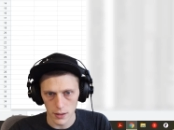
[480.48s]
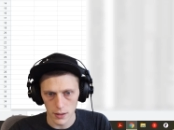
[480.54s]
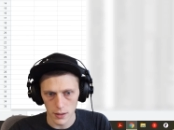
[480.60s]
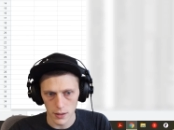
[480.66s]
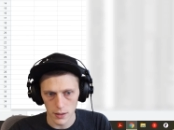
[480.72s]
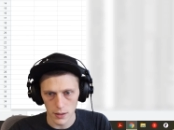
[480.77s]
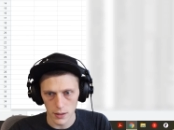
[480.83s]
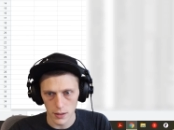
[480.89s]

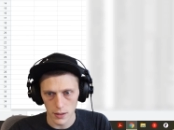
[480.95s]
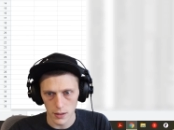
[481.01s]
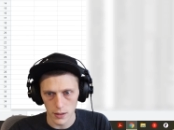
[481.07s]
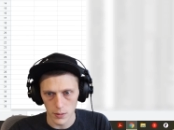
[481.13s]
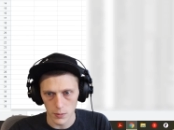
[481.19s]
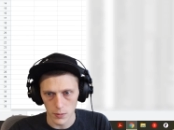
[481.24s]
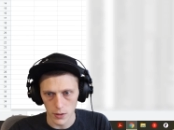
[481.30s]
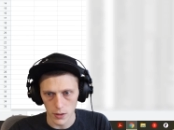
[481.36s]
Uh,
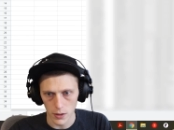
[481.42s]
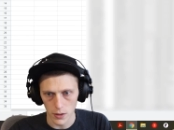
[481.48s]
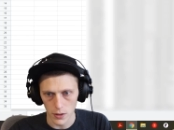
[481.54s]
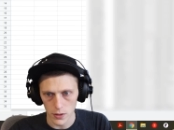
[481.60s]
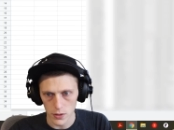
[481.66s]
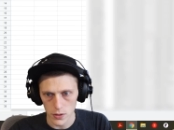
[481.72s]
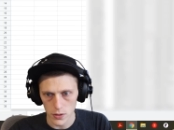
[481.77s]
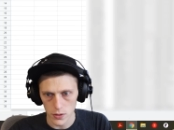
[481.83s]
I'm going to
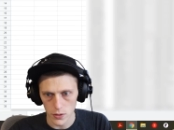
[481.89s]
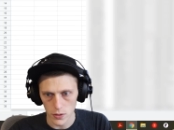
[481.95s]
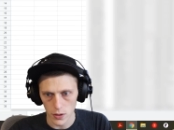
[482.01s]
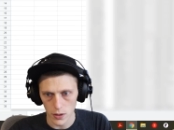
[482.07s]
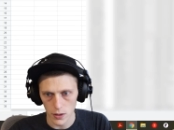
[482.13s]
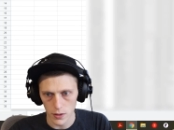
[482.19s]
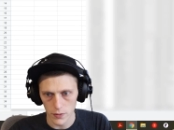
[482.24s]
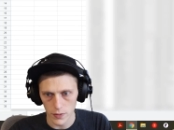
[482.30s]
go to
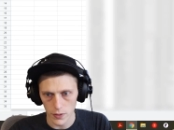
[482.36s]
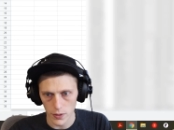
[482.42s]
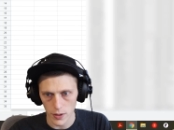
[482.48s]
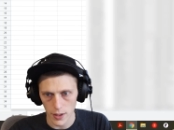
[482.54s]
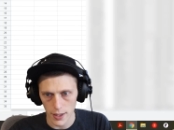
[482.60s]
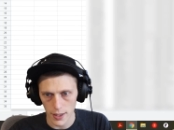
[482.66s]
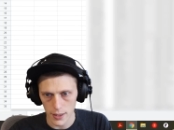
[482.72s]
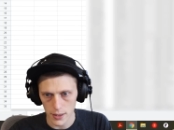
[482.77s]

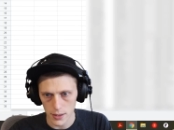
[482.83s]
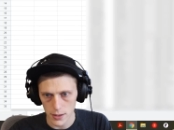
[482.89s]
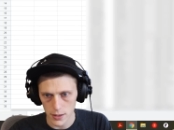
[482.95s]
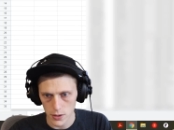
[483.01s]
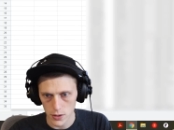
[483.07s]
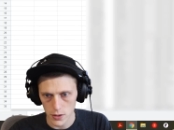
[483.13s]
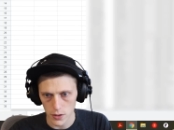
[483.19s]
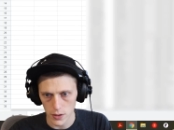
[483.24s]
overwrite
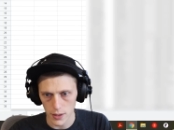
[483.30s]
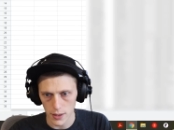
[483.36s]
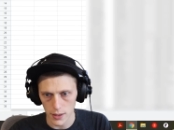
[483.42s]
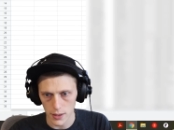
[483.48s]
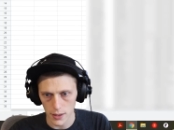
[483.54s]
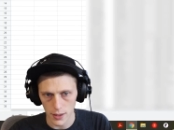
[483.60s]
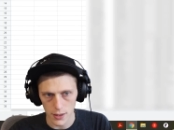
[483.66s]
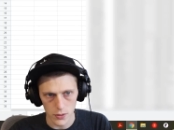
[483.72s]
just so
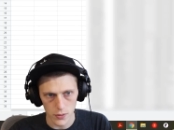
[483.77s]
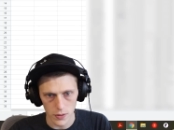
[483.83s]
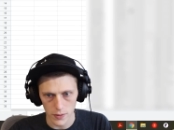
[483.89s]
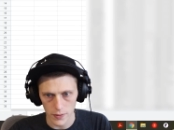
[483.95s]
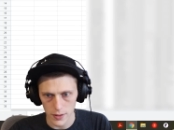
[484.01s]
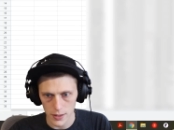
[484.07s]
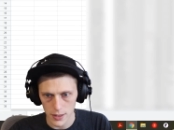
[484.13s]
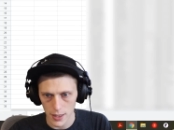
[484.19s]
that it gets rid
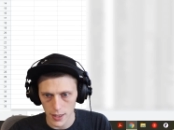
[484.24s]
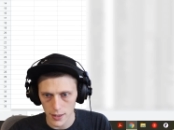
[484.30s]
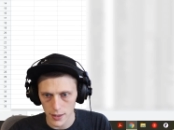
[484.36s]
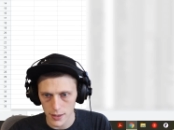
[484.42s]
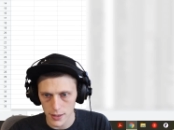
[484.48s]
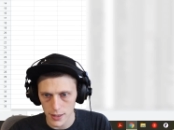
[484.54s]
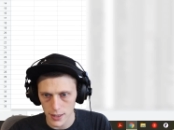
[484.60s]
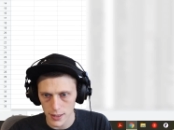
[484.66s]
of this
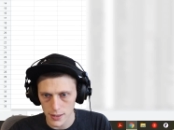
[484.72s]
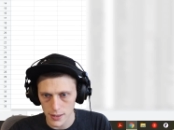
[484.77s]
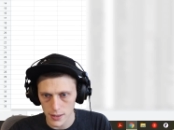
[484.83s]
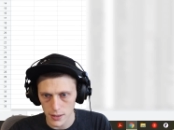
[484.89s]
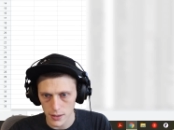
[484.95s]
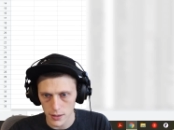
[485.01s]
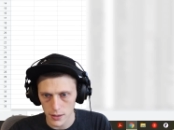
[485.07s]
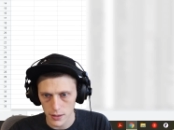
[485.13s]
other
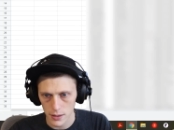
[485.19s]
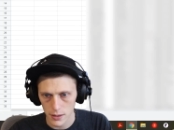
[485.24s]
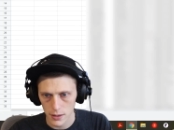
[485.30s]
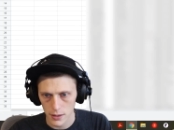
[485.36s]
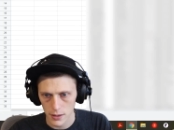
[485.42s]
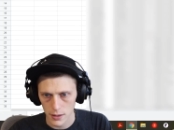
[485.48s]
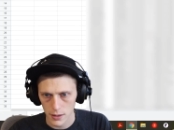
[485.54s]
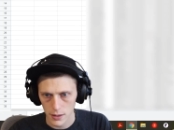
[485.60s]
data.
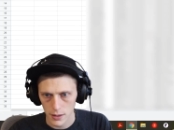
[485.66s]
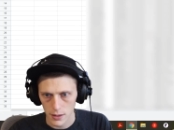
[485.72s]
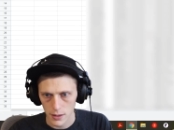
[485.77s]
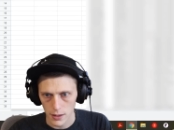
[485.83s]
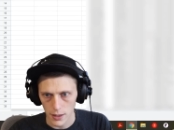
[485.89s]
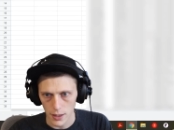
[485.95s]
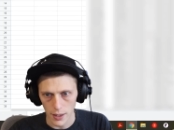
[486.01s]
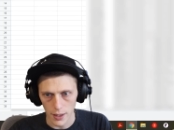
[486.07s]

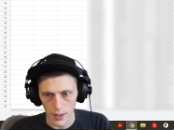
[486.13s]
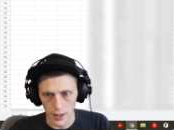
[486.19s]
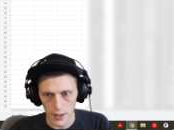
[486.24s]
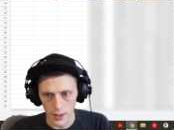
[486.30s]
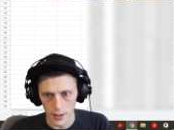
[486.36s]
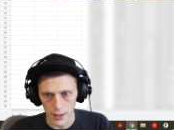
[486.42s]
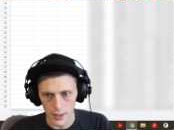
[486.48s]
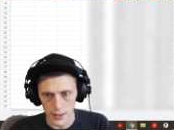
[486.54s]

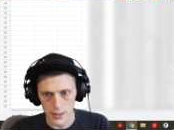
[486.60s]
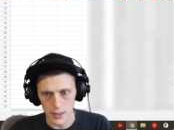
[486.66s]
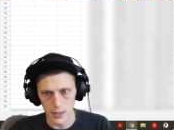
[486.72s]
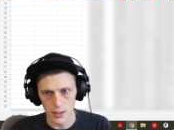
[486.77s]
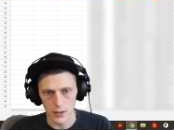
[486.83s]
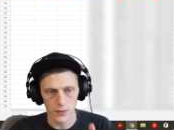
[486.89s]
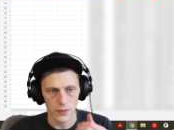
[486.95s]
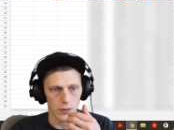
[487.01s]
And let's
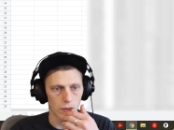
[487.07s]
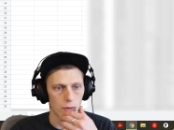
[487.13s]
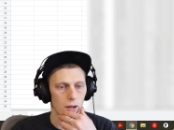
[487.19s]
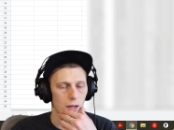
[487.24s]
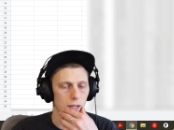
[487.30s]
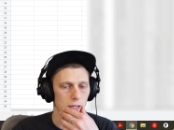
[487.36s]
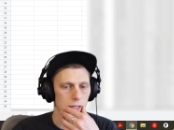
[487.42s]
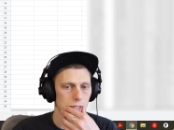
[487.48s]
see if it
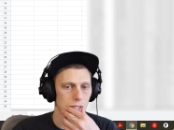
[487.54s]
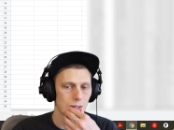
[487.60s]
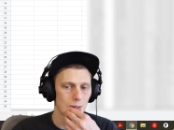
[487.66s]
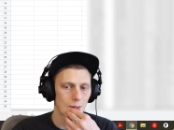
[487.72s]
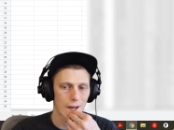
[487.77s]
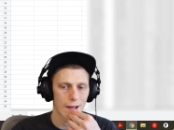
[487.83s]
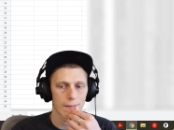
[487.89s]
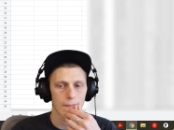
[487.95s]
runs.